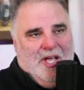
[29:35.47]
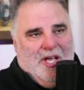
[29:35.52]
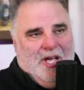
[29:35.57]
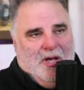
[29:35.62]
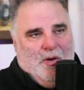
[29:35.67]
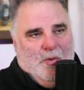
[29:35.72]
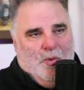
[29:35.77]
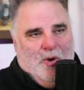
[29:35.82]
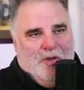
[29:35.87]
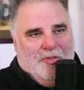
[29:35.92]

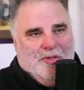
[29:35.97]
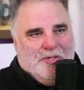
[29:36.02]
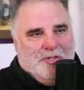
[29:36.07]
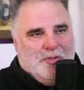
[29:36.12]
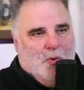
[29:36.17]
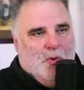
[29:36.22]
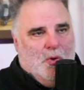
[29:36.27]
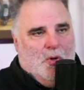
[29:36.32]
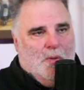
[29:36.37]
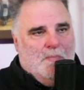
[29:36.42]
with the
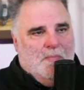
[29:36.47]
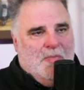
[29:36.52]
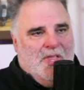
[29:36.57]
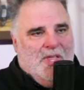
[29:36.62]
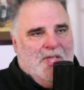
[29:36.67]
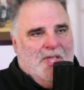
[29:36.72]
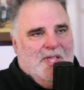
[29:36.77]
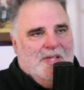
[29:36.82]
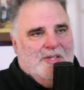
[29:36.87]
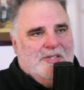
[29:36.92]
school.
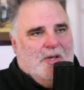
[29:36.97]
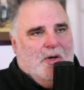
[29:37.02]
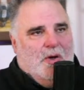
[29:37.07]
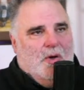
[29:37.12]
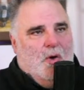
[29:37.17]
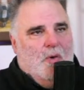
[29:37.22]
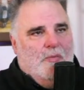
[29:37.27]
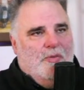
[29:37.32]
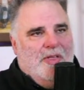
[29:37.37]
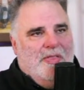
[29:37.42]
So
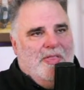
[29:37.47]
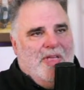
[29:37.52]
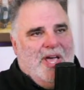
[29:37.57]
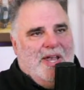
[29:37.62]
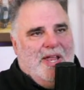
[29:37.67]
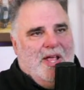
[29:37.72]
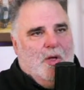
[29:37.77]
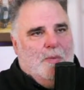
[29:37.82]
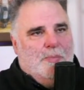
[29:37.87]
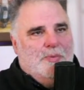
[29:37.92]
hopefully that
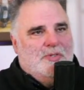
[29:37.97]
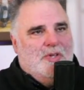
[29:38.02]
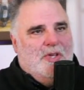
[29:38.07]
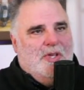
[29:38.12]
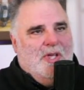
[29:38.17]
helps.